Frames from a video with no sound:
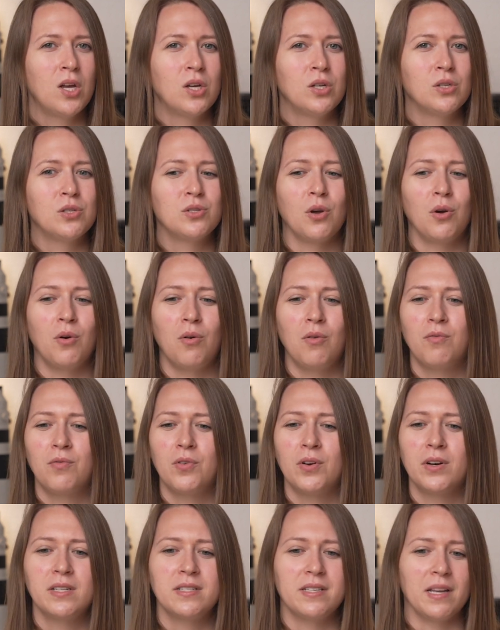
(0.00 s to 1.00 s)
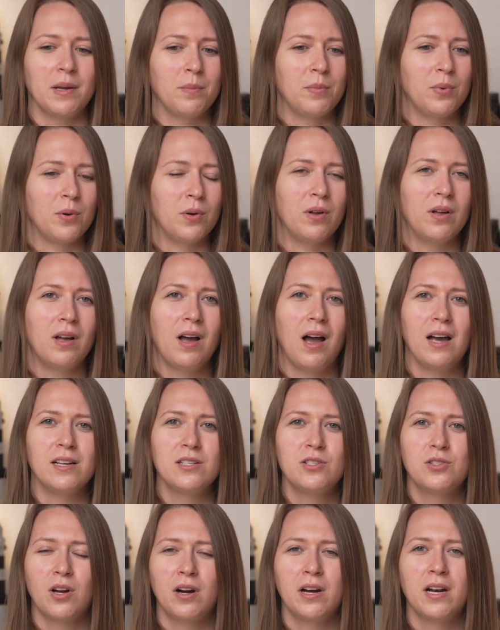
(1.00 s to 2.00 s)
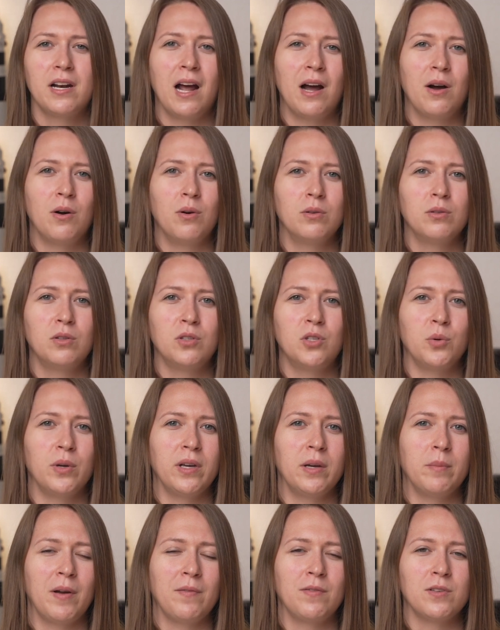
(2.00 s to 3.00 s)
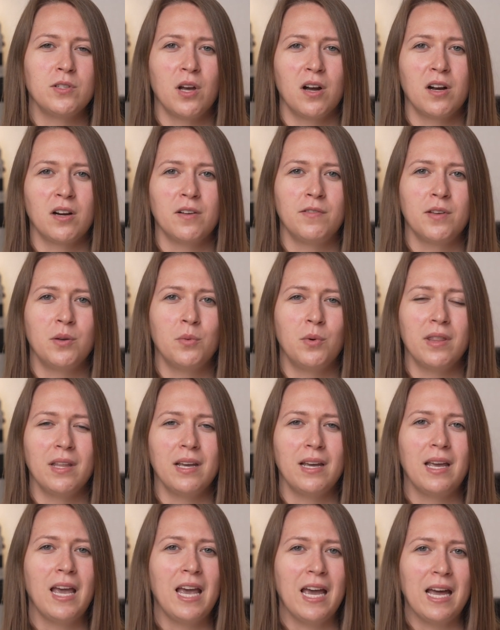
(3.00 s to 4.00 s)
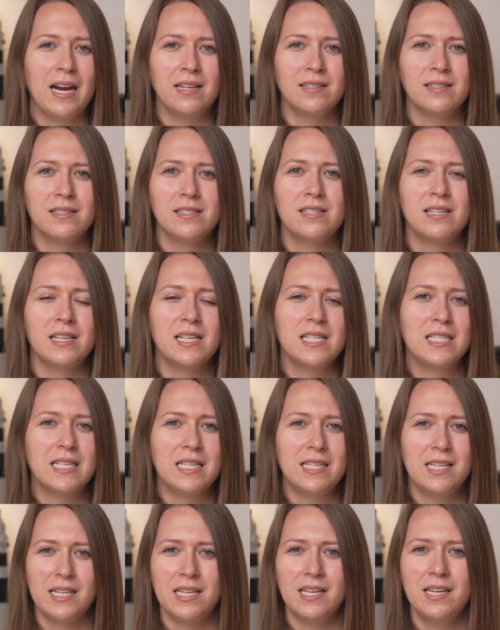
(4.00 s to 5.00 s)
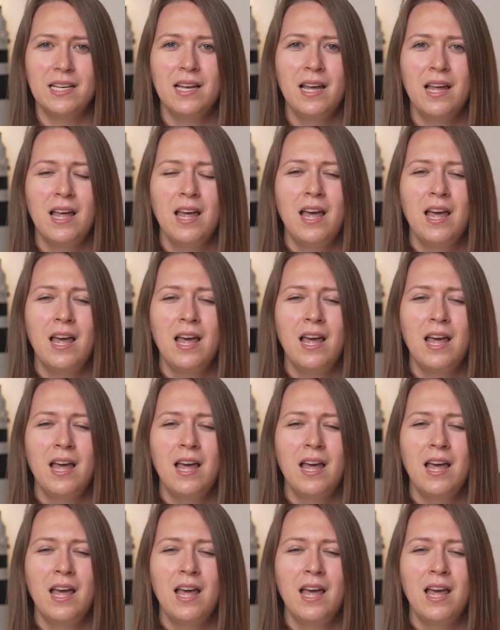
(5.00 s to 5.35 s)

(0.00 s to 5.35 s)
So for example, I started out doing my photography with a Canon 60D,